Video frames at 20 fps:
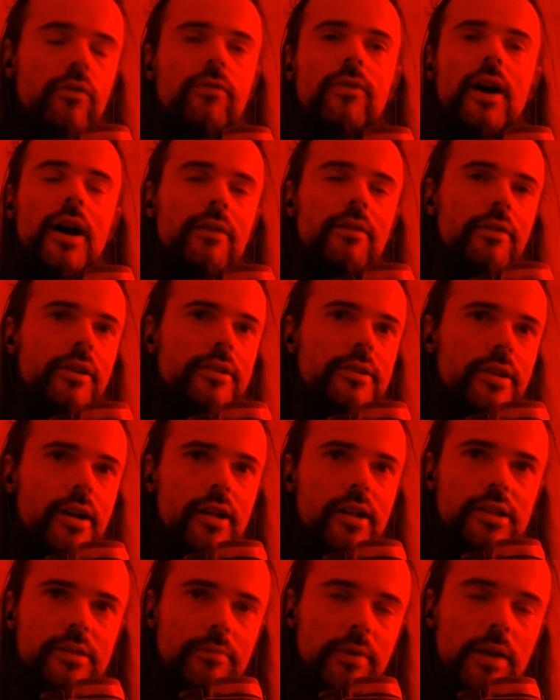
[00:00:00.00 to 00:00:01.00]
or 5
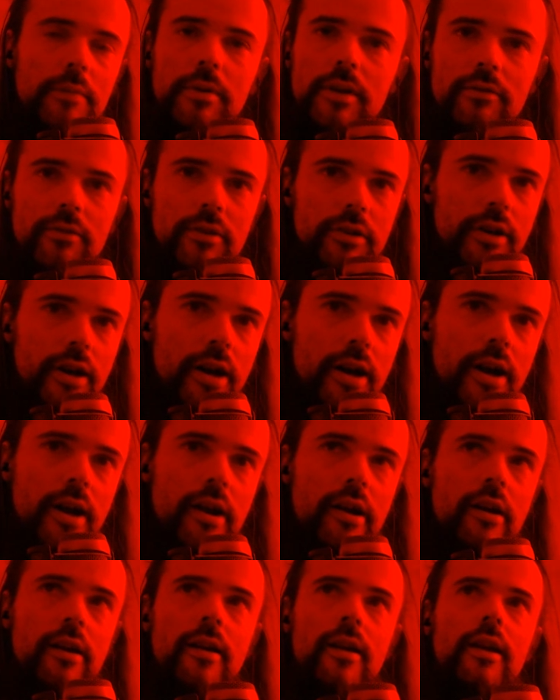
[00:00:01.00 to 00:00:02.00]
exiles, maybe even
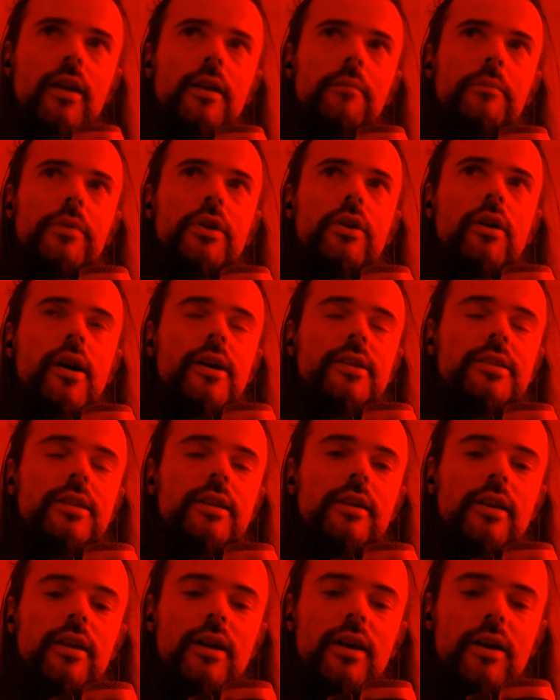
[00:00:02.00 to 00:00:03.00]
higher, because
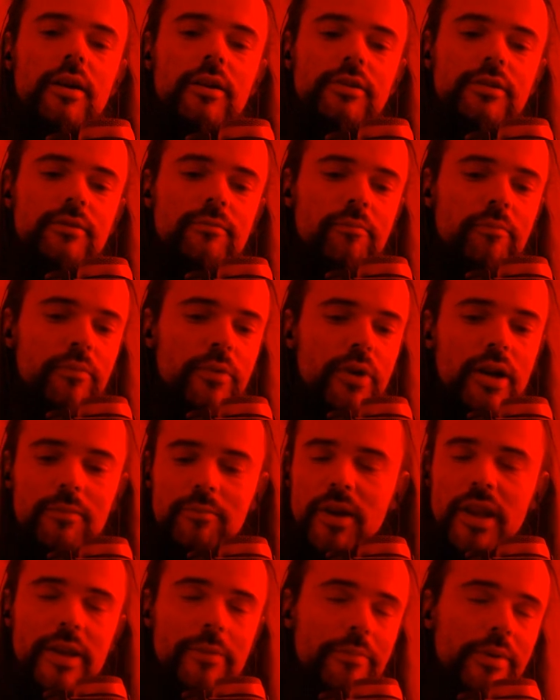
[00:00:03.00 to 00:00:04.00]
not
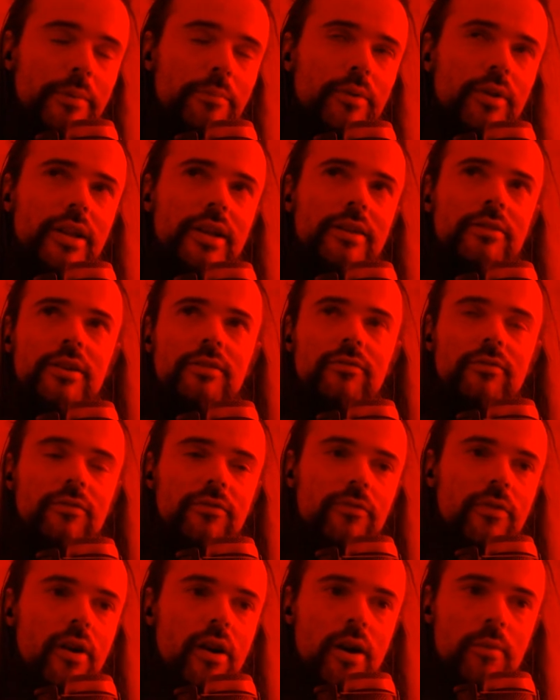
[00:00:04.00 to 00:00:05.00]
many people even
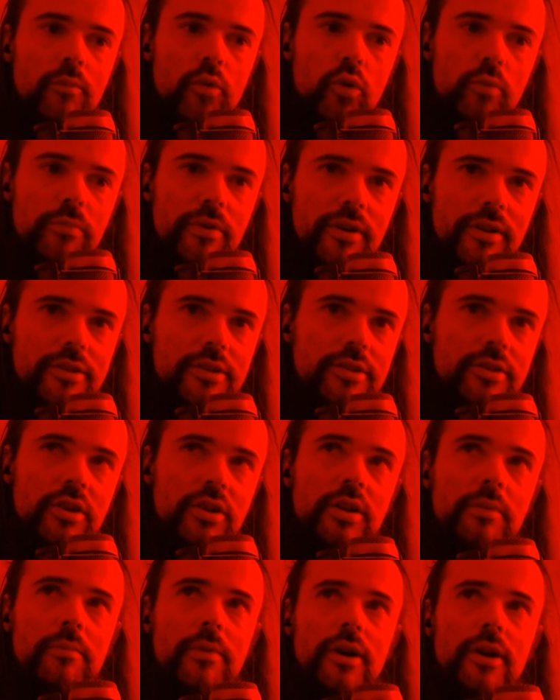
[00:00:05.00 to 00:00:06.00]
farm Uber at
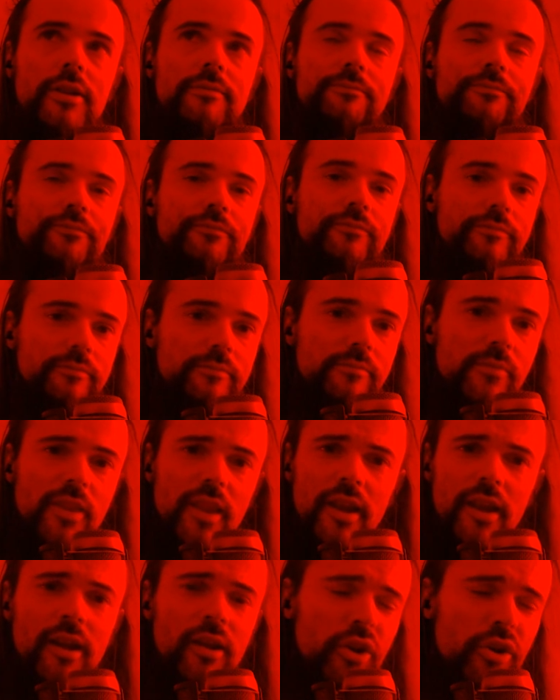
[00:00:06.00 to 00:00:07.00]
Siri, but
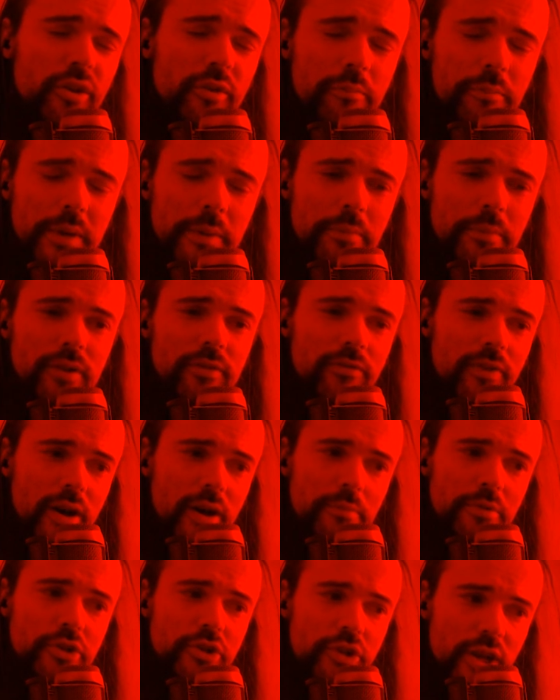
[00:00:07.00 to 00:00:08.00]
a lot of people
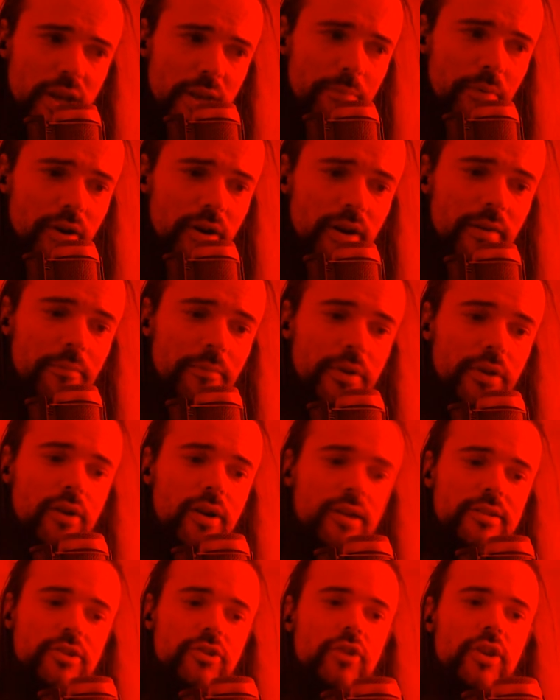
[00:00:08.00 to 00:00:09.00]
farm Shaper,
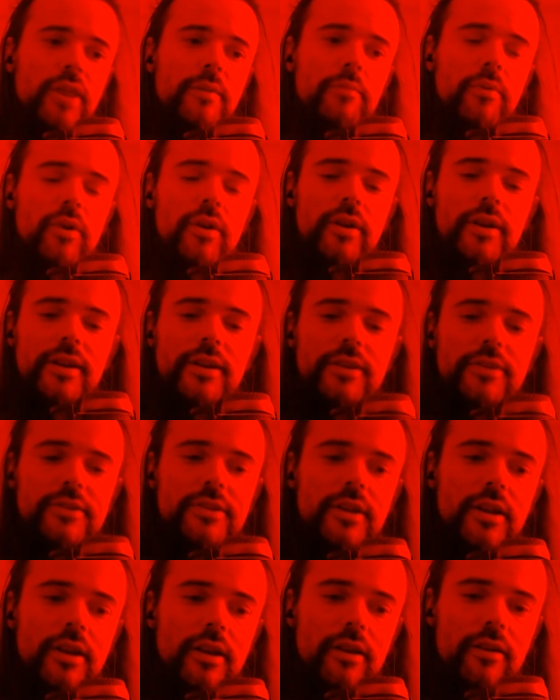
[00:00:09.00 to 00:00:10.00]
because Shaper
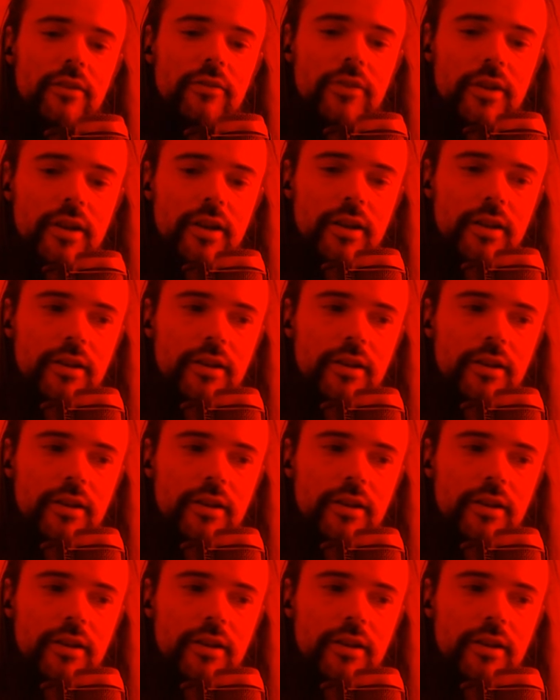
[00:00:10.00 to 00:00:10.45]
is the